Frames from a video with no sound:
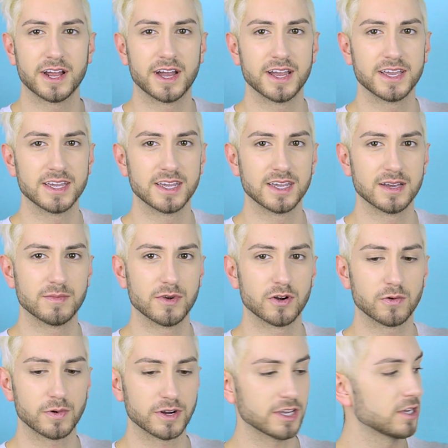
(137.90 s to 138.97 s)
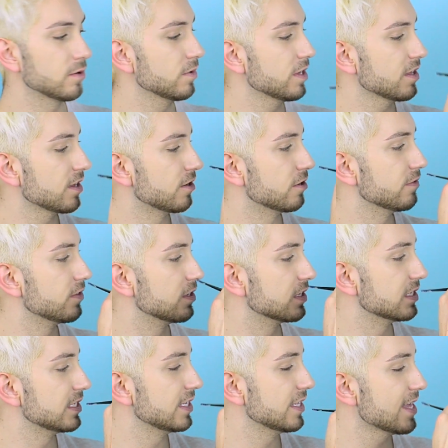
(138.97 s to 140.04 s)
I am working with. I don't know if you
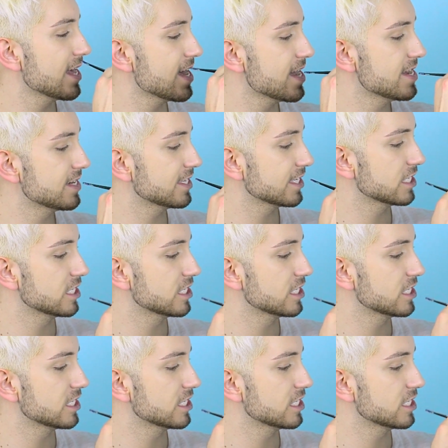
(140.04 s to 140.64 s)
can see that.